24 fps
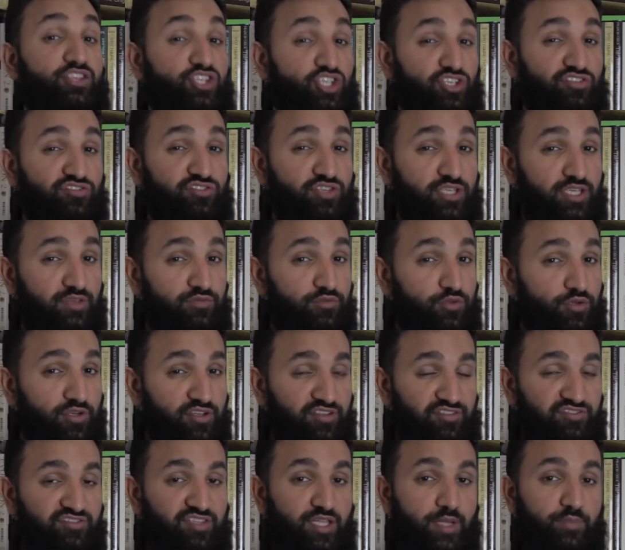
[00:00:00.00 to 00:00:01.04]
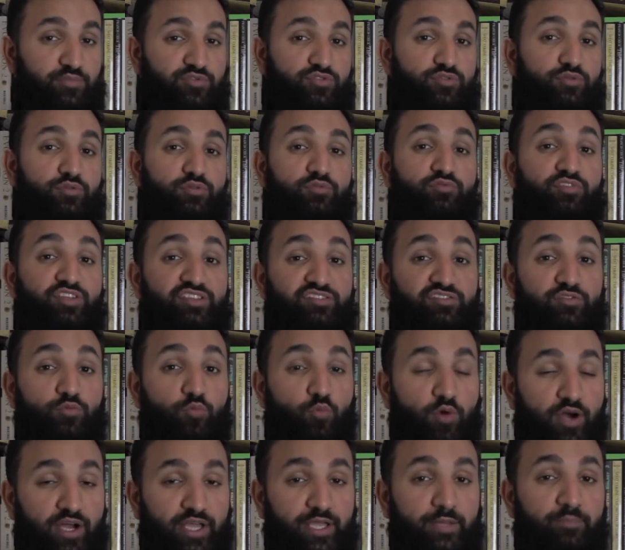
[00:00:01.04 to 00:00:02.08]
Just to give you a conceptual
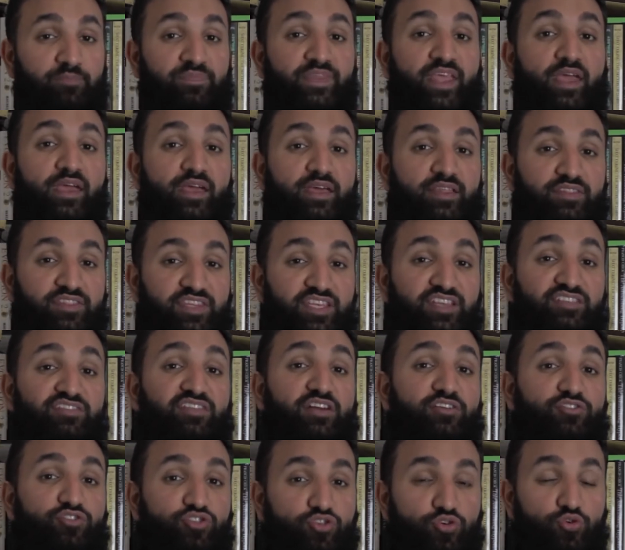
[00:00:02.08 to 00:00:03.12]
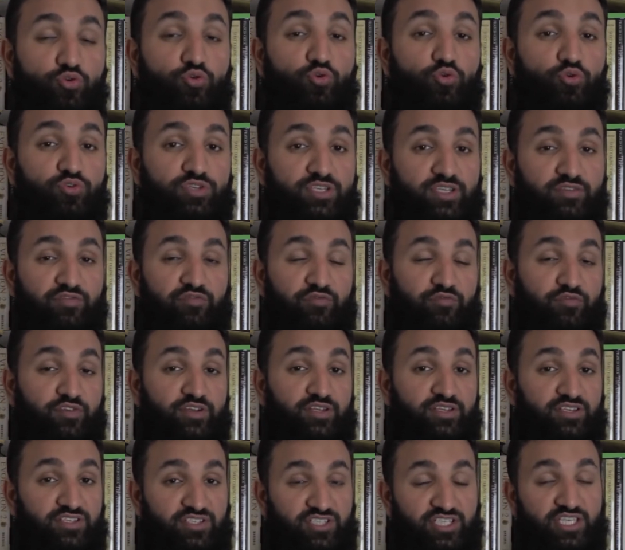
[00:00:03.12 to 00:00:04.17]
reason why, these are two
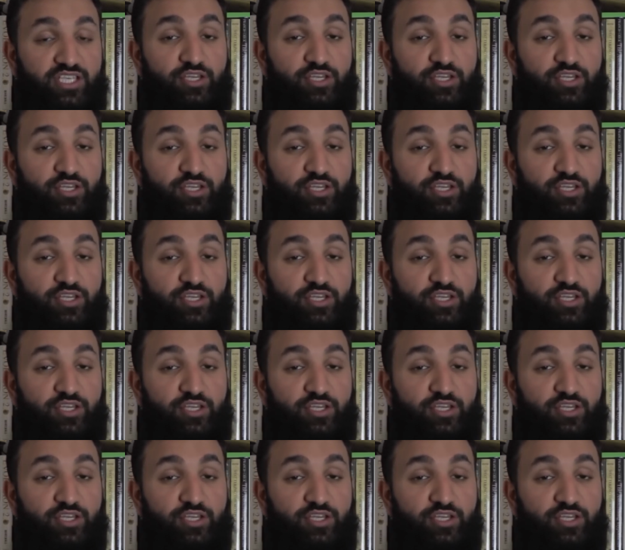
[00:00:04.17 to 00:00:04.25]
different